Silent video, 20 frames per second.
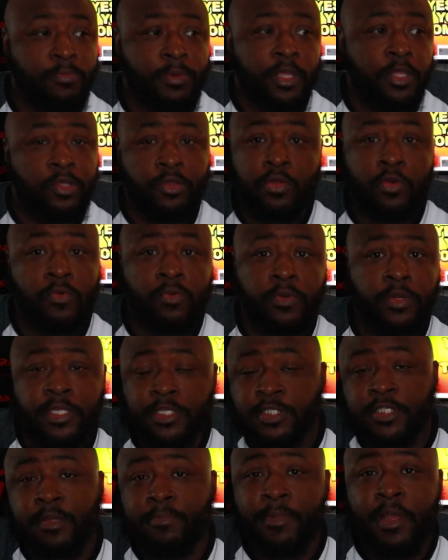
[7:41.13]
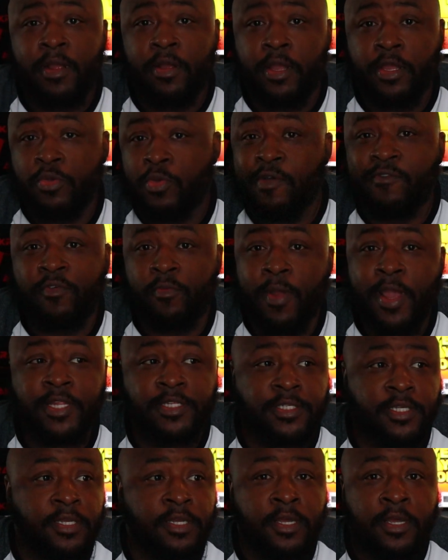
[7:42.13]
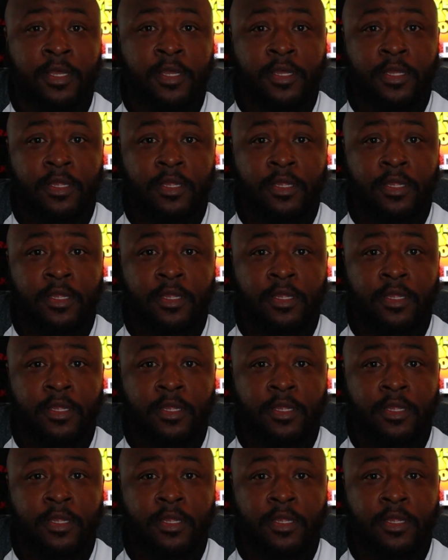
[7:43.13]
But you don't. This is America. You have a right to